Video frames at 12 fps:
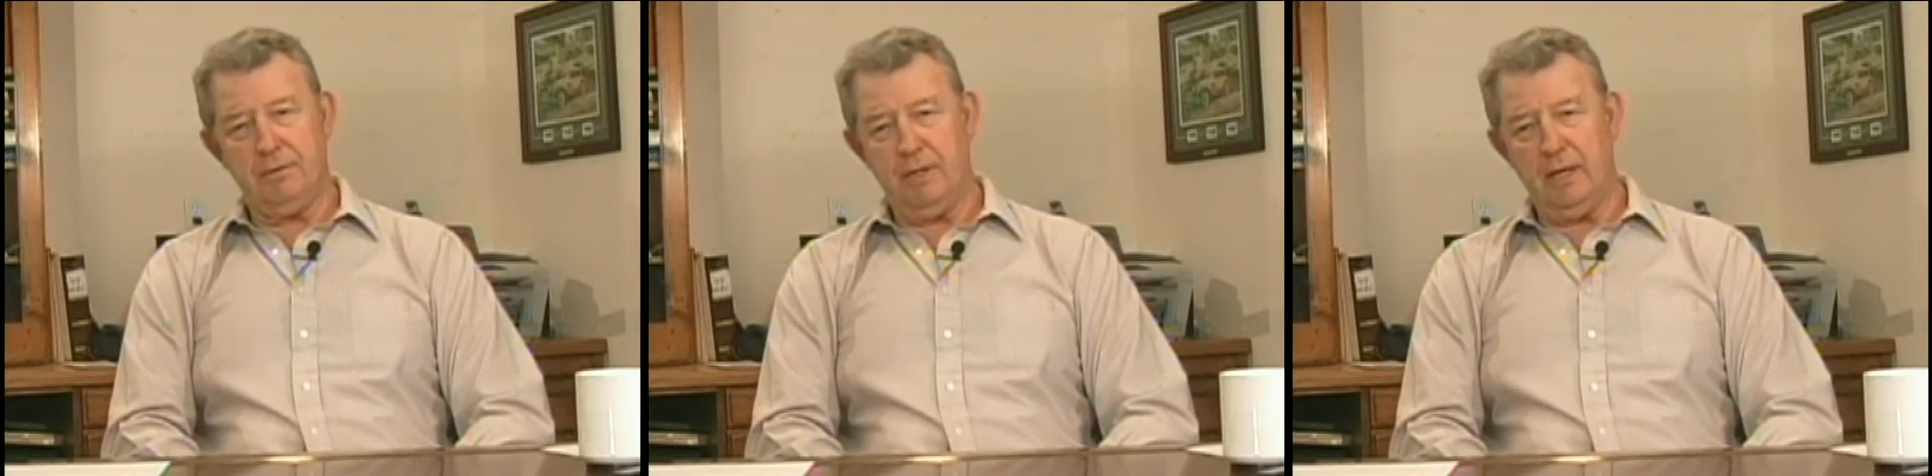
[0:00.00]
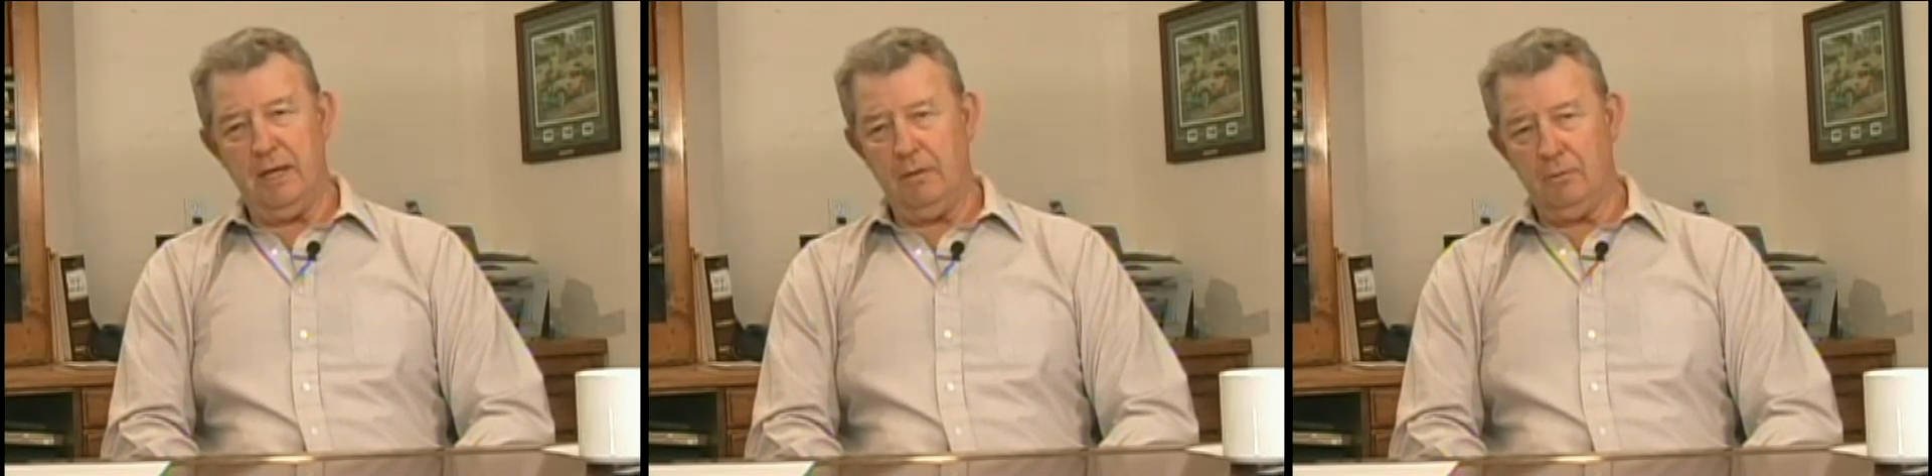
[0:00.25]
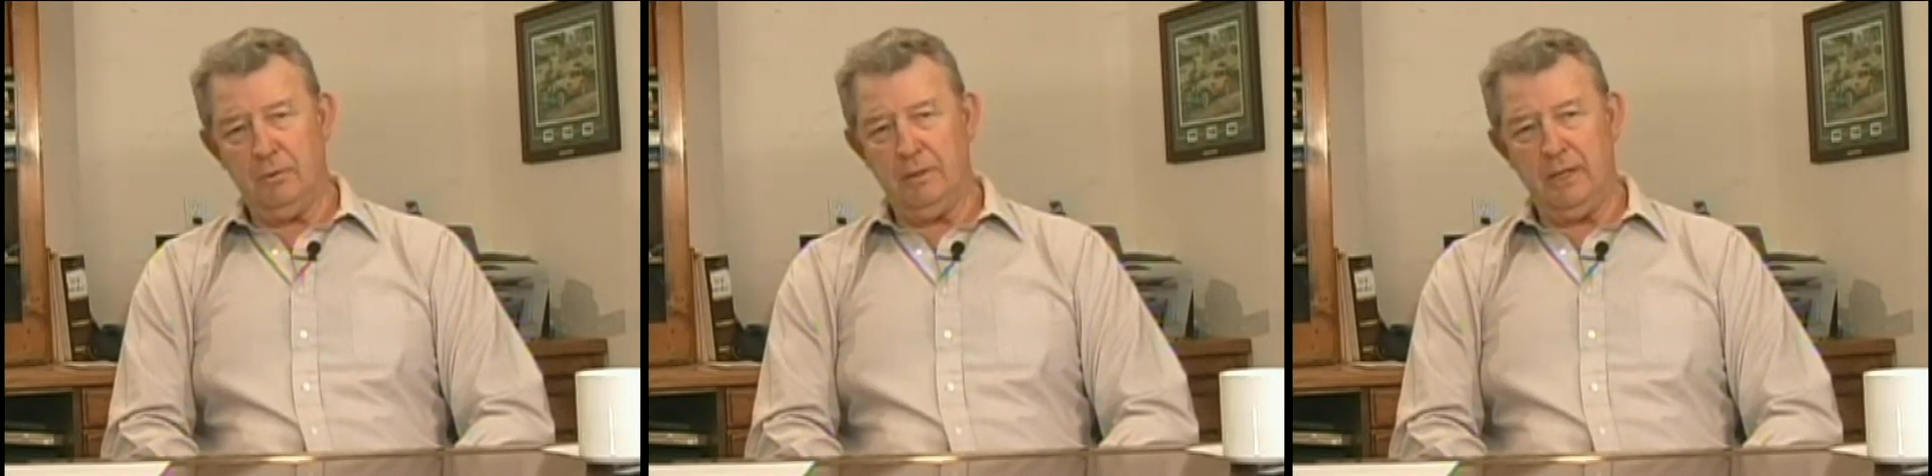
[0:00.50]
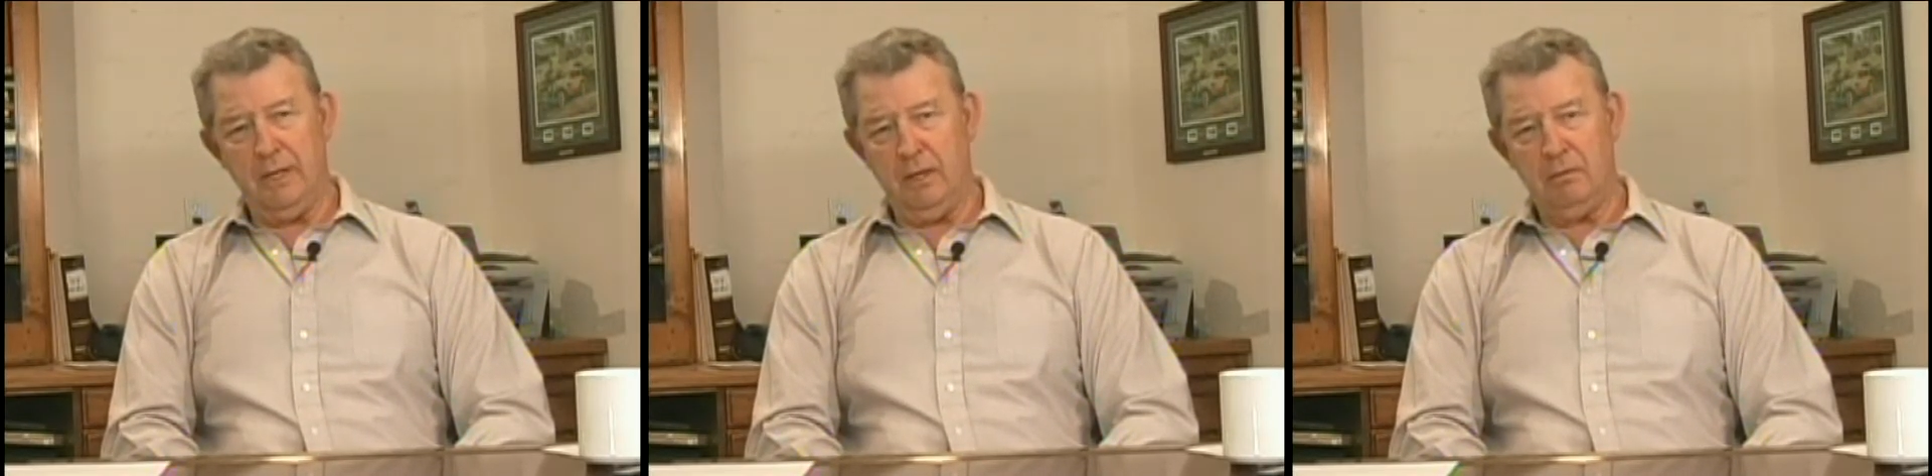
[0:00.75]
that I will
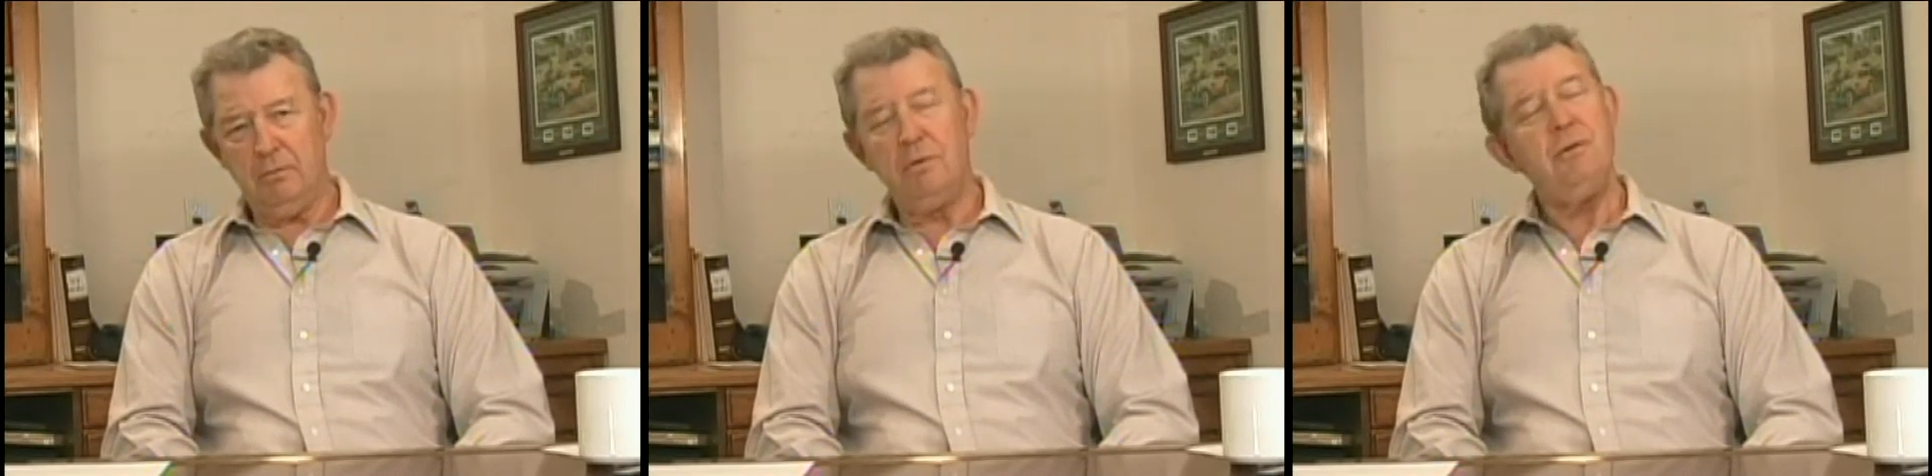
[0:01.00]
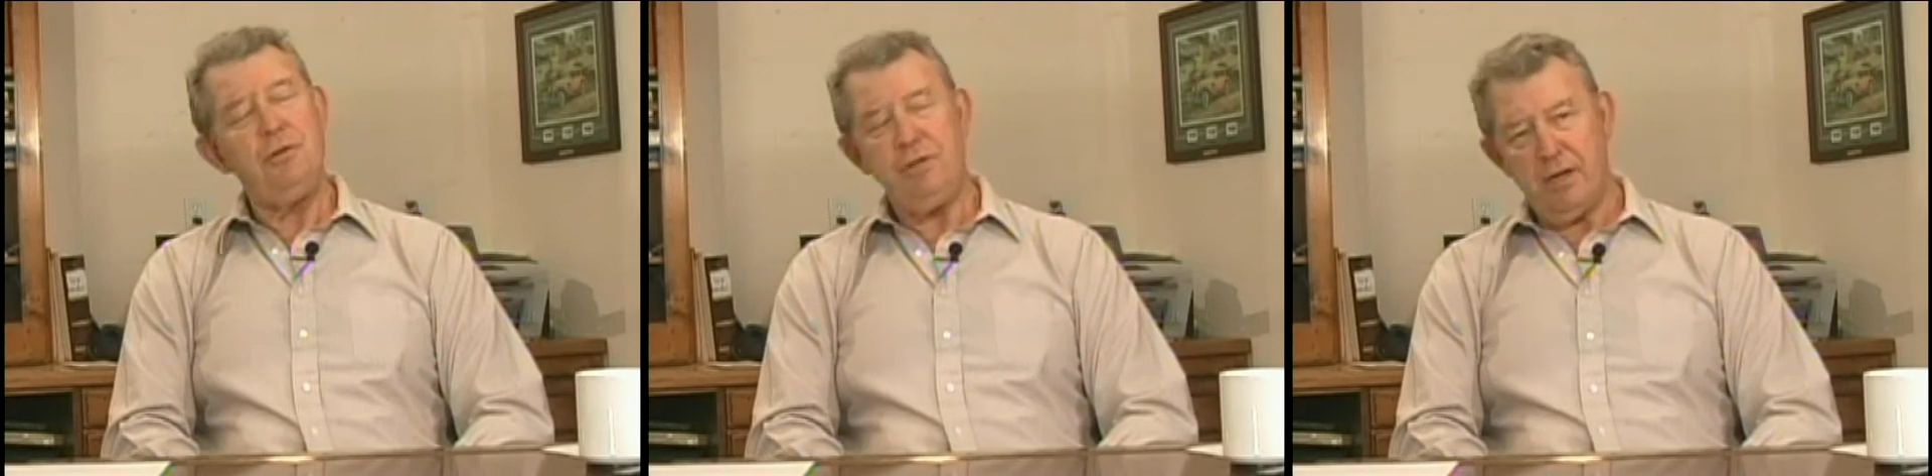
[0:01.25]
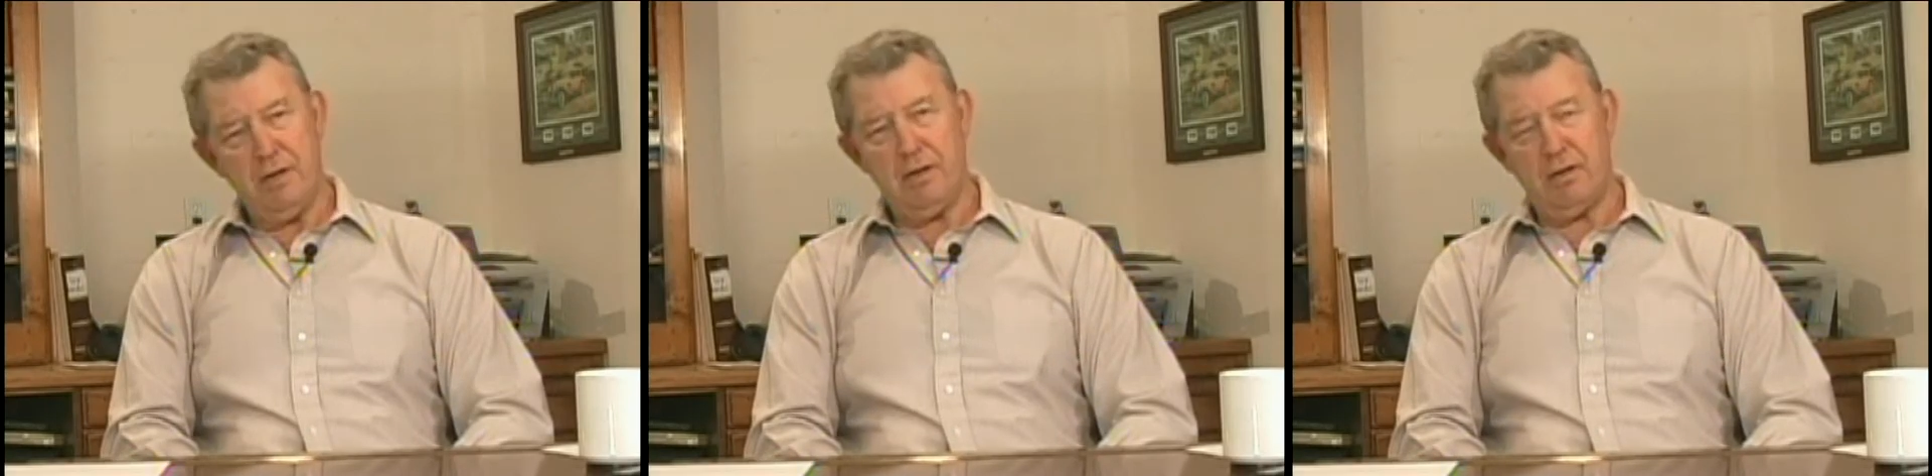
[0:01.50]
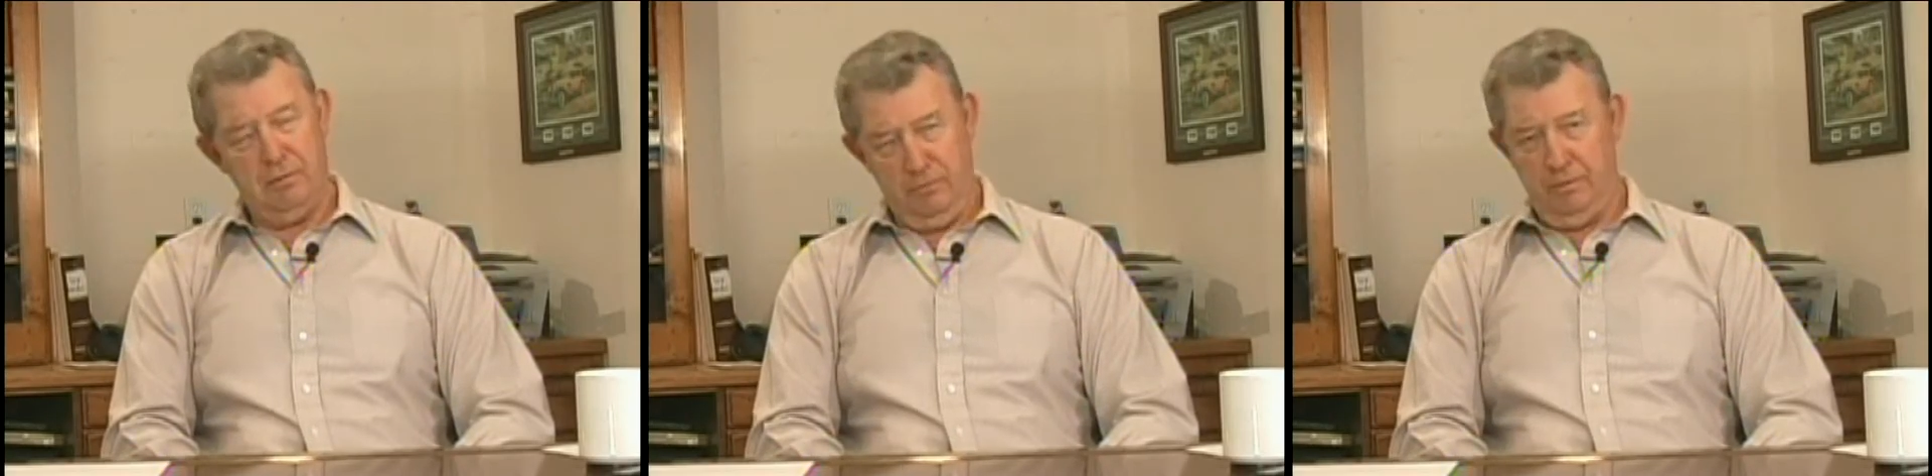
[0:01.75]
now
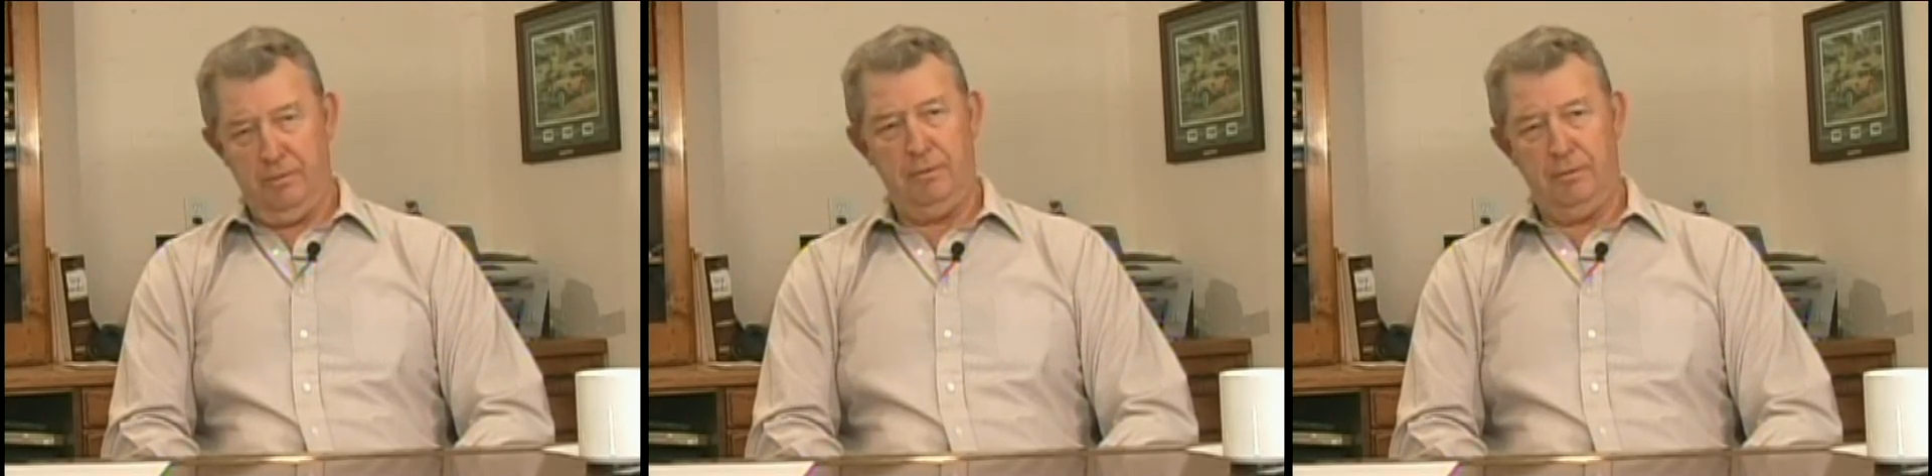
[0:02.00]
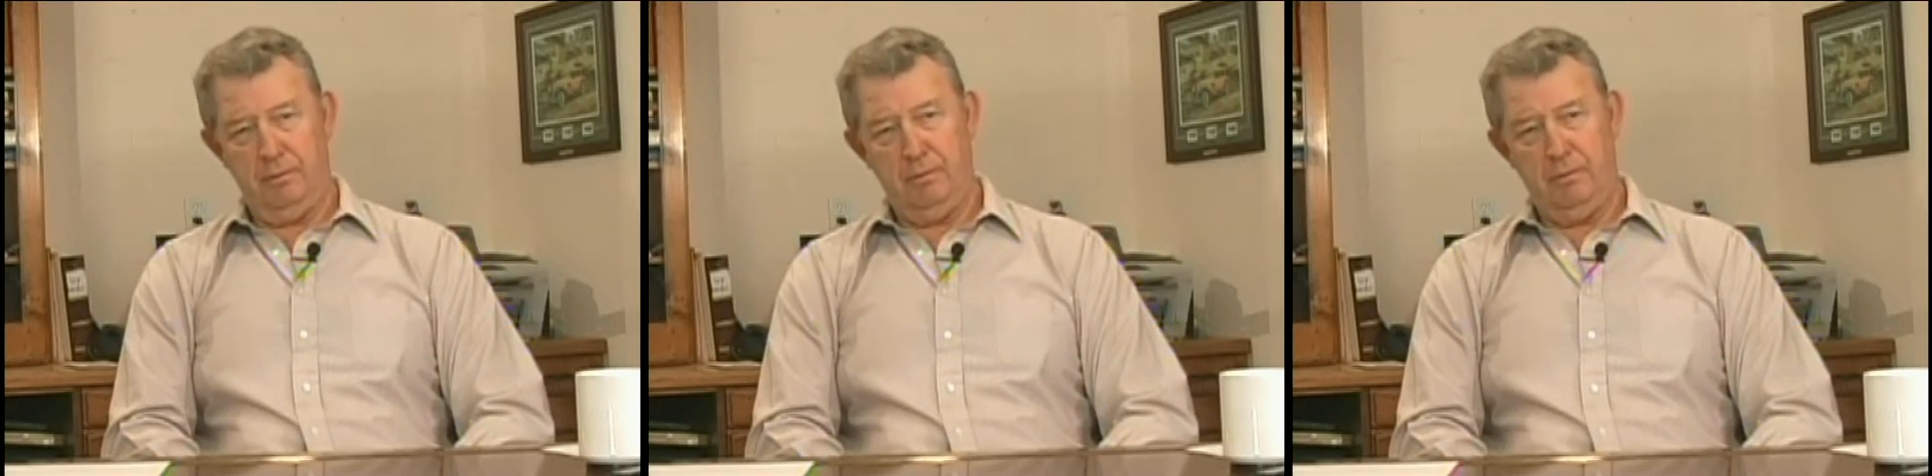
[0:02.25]
share with you.